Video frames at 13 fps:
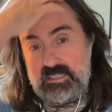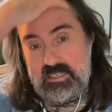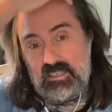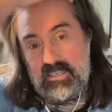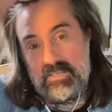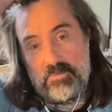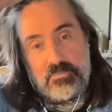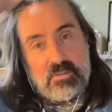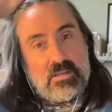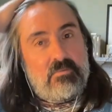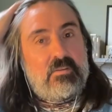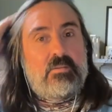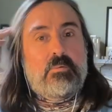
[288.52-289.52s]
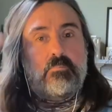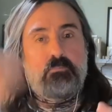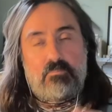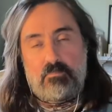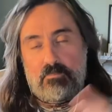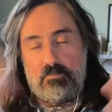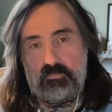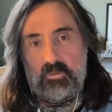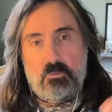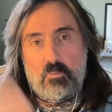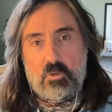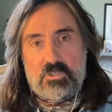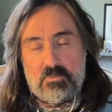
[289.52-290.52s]
and they were you know,
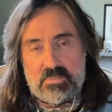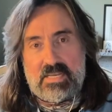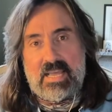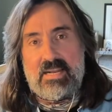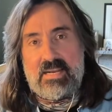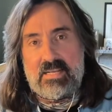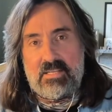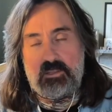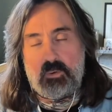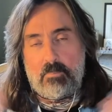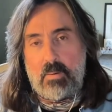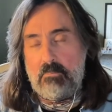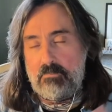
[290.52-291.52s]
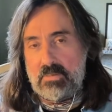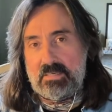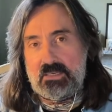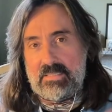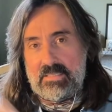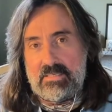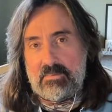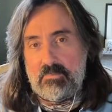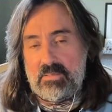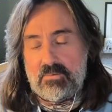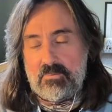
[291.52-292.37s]
water was getting in and they were pumping it clear, but